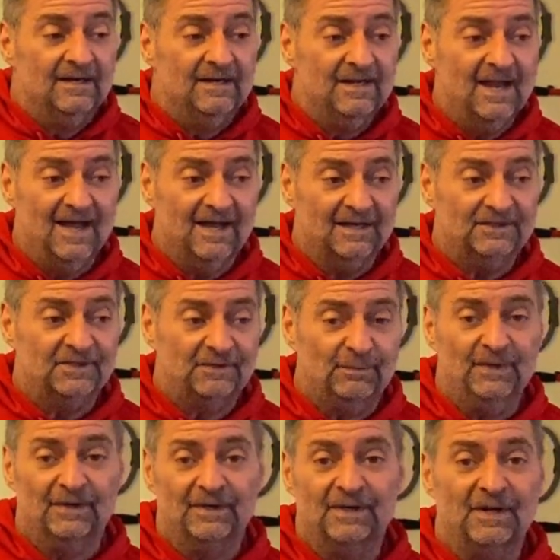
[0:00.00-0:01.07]
Next,
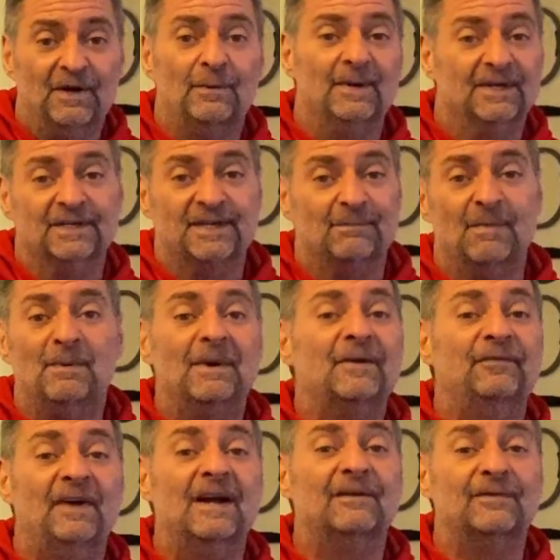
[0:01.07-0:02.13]
we are going to go into some of my
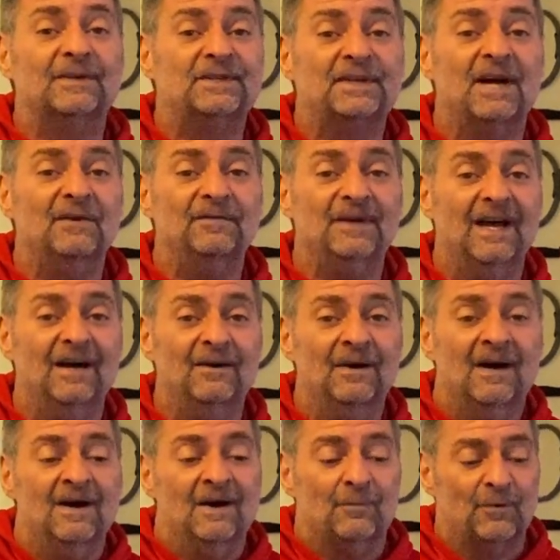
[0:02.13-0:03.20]
favorite stuff
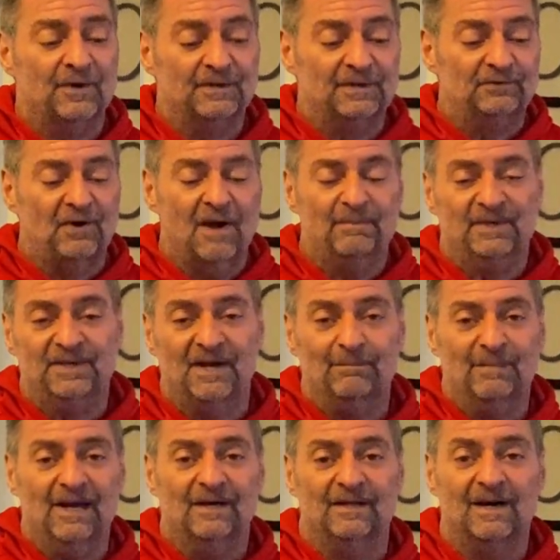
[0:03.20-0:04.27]
now. We're going to drop a
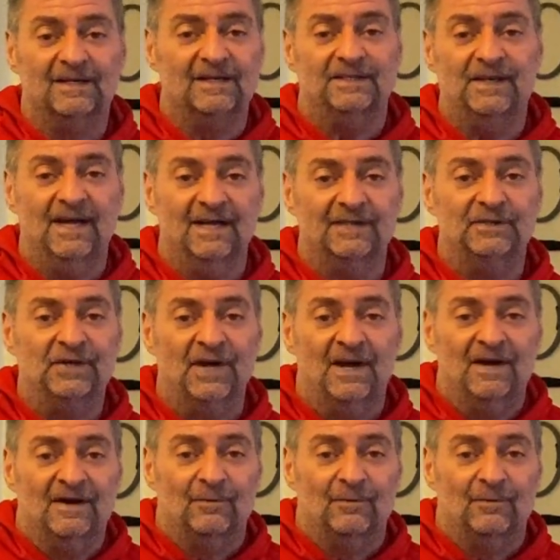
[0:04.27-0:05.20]
dumbbell on its edge.